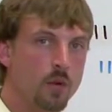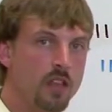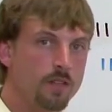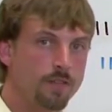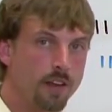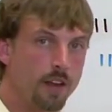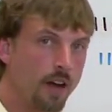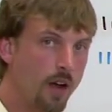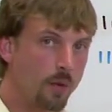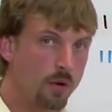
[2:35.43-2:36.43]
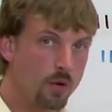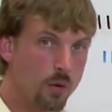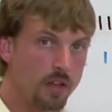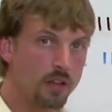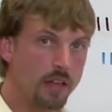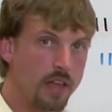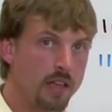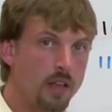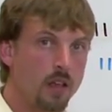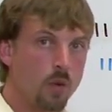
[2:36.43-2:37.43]
we can figure out real
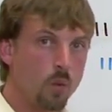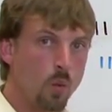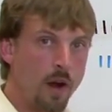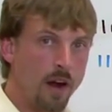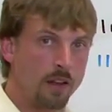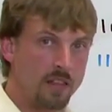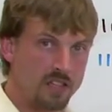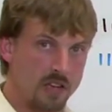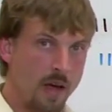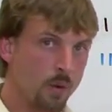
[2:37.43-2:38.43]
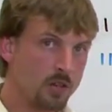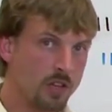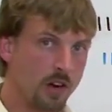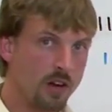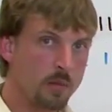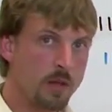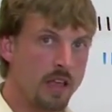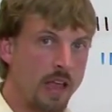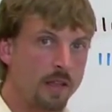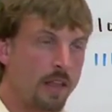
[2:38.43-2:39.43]
quickly where these networks are going to
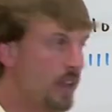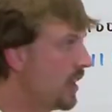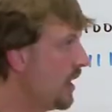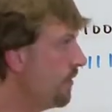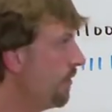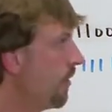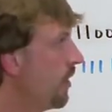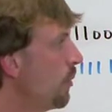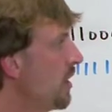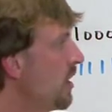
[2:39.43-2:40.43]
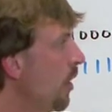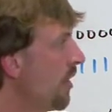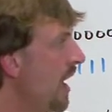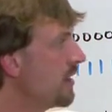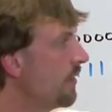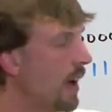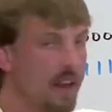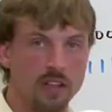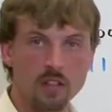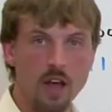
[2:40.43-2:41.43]
be if we know that
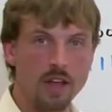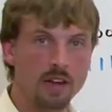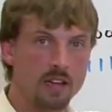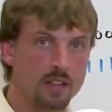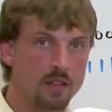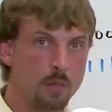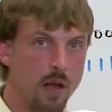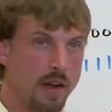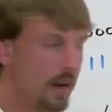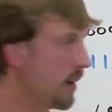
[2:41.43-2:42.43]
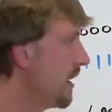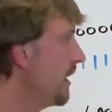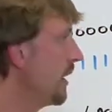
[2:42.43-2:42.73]
dividing line in the binary.